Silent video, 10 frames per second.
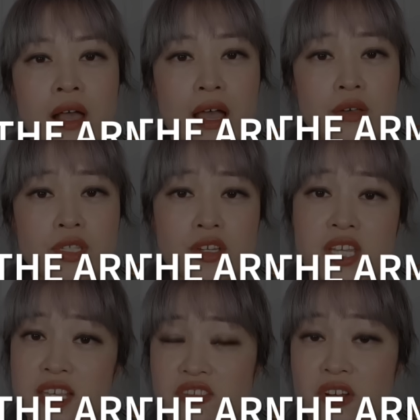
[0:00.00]
I also
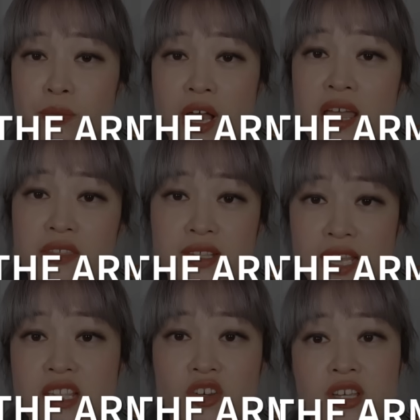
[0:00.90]
tested applying the
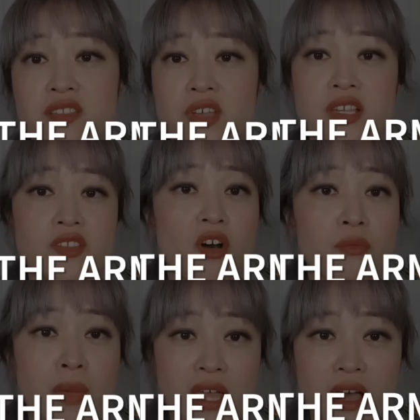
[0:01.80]
sunscreen sticks on
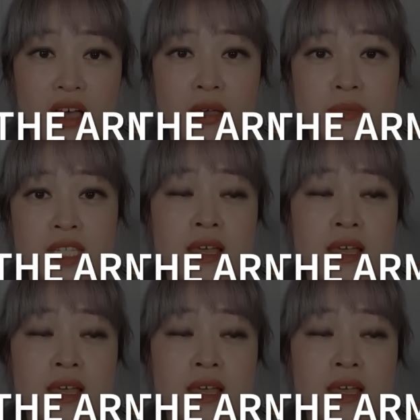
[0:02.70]
my arms.